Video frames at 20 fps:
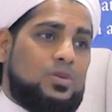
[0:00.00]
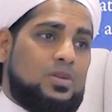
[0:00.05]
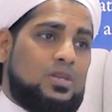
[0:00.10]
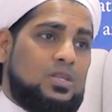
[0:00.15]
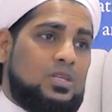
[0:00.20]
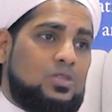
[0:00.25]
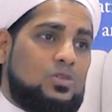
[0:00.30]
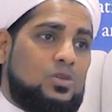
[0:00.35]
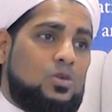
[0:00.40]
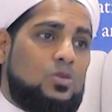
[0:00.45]
where
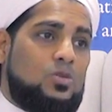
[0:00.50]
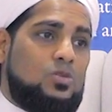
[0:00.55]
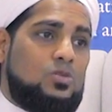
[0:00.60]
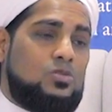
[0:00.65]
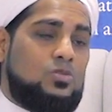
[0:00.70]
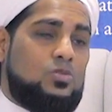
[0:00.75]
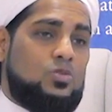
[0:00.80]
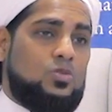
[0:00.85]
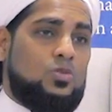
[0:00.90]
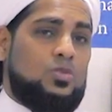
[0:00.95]
he
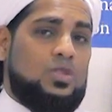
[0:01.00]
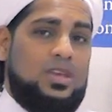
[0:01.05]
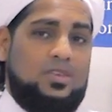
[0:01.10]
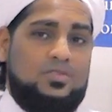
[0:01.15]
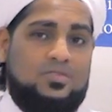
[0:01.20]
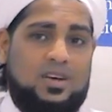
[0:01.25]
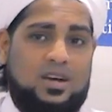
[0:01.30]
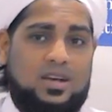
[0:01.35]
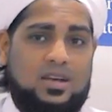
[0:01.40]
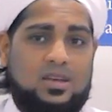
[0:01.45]
told
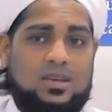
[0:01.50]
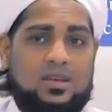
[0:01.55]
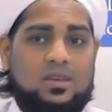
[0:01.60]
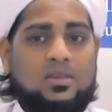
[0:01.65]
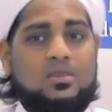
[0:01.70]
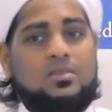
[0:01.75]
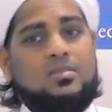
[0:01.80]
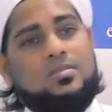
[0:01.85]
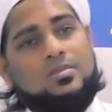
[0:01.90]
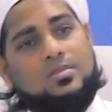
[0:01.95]
Hudhaifa,
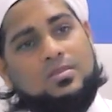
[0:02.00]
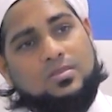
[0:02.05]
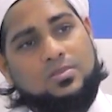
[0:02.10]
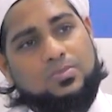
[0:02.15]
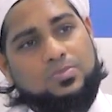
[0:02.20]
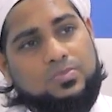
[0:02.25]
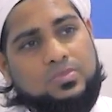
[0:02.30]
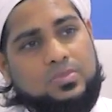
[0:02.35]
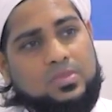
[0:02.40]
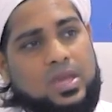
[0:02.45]

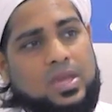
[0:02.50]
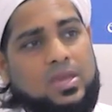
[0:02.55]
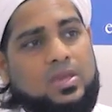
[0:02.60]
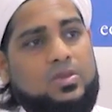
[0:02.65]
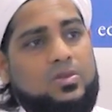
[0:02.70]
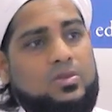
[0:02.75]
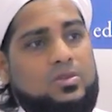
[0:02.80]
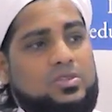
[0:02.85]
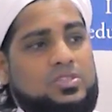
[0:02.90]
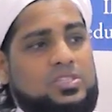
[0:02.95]
take
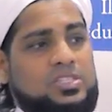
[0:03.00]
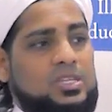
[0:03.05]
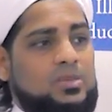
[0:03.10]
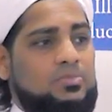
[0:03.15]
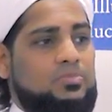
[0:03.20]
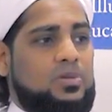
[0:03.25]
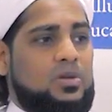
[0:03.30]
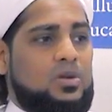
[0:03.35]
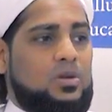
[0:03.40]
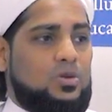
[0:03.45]
your
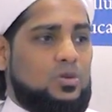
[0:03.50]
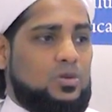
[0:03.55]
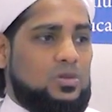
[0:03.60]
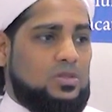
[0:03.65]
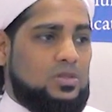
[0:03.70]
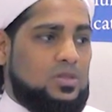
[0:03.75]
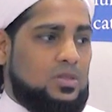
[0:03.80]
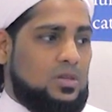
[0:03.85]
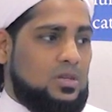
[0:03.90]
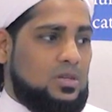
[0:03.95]
sheep and go
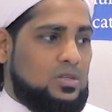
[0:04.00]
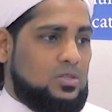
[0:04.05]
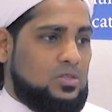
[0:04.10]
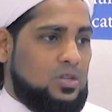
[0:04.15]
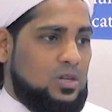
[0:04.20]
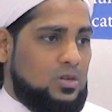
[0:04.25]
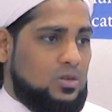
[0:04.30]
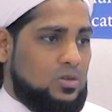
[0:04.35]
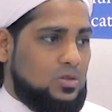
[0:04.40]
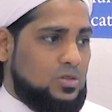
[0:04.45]
into the
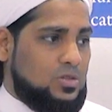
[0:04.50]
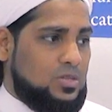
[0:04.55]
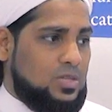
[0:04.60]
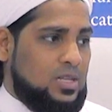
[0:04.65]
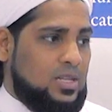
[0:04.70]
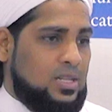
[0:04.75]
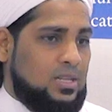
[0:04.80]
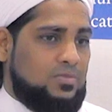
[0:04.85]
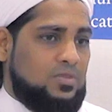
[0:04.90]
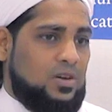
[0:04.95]
jungles
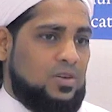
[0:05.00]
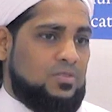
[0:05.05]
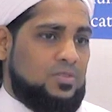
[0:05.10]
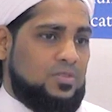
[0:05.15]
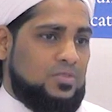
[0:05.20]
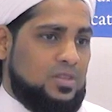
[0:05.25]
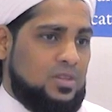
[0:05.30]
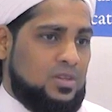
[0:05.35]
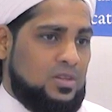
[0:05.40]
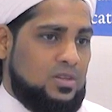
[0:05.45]
and live off
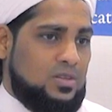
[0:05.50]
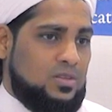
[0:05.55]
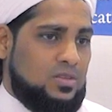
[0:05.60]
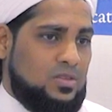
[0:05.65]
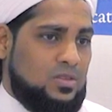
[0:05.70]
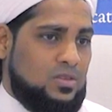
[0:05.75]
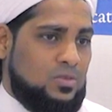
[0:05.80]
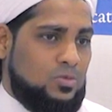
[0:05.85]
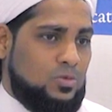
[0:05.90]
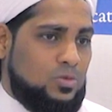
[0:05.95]
of the
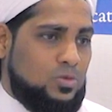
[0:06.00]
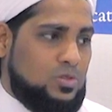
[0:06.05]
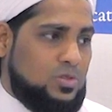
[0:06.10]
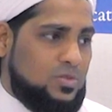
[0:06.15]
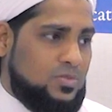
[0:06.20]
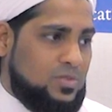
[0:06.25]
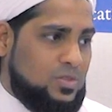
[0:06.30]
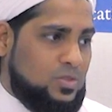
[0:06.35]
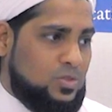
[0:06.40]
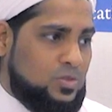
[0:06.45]
roots
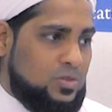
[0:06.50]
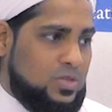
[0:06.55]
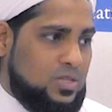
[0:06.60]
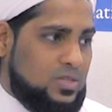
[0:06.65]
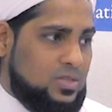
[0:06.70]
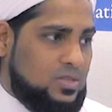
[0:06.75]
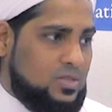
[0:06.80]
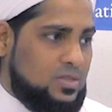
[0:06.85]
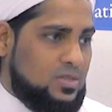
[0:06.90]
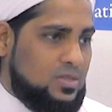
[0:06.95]
of the
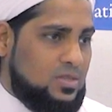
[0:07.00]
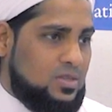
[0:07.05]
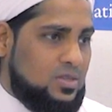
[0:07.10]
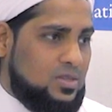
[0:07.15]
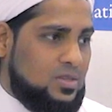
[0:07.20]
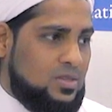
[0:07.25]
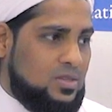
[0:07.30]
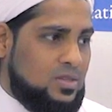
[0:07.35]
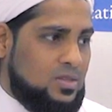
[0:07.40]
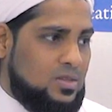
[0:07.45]
trees.
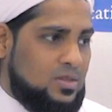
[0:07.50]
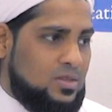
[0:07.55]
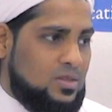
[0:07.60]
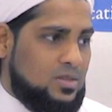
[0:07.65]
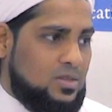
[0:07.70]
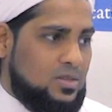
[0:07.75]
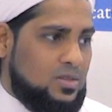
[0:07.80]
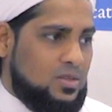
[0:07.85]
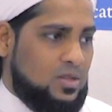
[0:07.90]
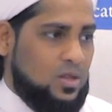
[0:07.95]

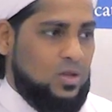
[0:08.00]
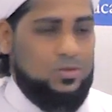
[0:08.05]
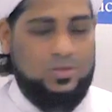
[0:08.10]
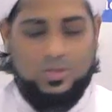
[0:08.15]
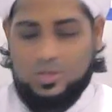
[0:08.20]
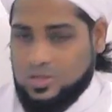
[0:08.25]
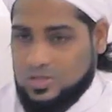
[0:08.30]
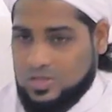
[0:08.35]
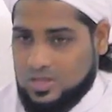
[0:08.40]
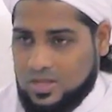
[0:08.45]
In other
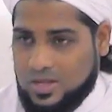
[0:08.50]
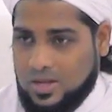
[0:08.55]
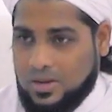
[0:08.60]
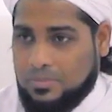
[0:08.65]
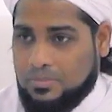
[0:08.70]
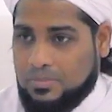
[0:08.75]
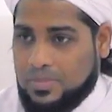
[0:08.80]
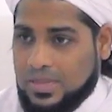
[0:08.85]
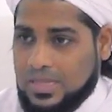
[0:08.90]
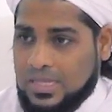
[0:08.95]
words, just
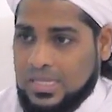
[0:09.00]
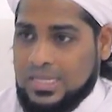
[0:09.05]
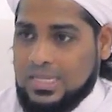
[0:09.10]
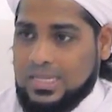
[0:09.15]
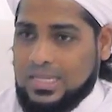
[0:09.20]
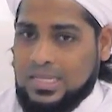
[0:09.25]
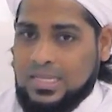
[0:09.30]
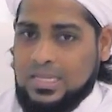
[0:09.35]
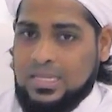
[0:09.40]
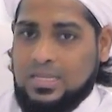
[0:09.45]

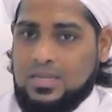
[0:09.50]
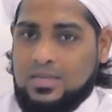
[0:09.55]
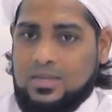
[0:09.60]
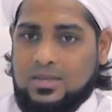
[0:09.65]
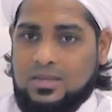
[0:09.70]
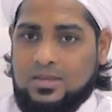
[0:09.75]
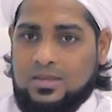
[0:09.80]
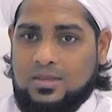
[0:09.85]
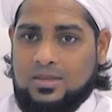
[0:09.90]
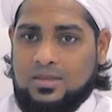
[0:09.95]

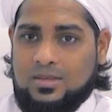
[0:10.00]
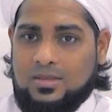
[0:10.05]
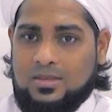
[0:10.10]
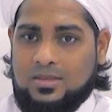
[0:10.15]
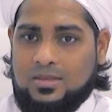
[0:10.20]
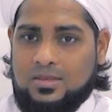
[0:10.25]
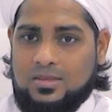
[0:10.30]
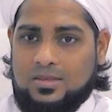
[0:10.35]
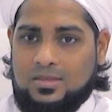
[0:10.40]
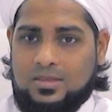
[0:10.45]
completely
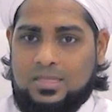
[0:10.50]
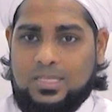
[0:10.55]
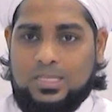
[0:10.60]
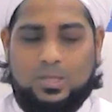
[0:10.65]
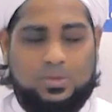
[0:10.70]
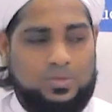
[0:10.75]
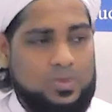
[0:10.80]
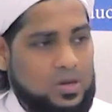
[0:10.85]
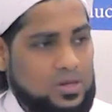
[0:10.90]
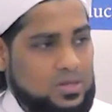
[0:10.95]

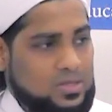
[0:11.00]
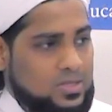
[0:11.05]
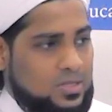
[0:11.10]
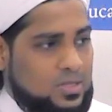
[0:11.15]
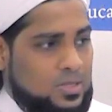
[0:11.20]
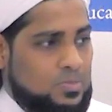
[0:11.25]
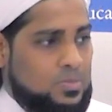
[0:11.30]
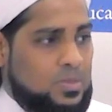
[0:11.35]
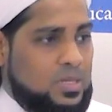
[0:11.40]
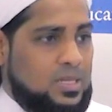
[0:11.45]

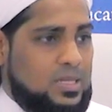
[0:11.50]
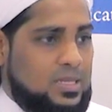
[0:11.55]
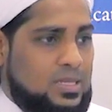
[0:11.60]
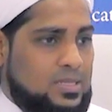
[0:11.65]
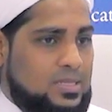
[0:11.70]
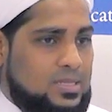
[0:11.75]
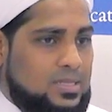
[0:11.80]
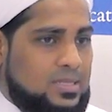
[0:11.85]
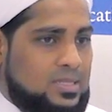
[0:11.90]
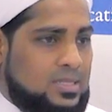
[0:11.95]
disparticipate
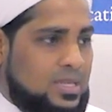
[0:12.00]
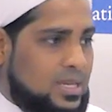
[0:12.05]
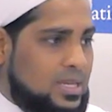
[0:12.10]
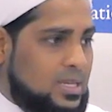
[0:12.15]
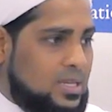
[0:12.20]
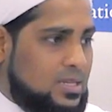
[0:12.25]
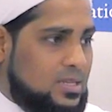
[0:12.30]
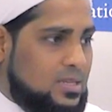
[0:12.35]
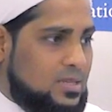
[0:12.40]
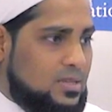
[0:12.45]
in
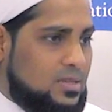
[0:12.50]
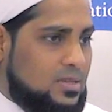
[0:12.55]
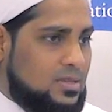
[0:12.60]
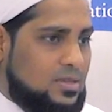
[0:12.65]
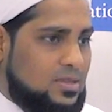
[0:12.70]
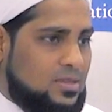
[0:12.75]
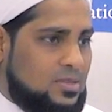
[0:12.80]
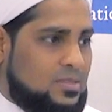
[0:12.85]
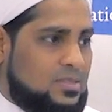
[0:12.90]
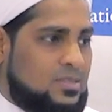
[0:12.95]
society,
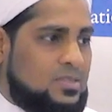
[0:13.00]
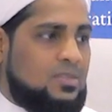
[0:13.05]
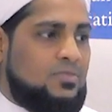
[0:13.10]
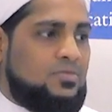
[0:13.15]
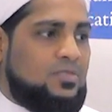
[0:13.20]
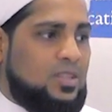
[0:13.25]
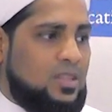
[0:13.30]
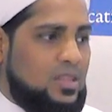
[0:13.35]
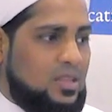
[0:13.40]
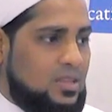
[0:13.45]
in
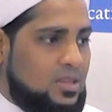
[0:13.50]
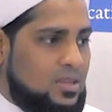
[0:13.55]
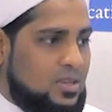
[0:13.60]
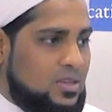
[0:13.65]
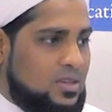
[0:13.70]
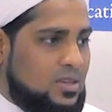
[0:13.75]
civic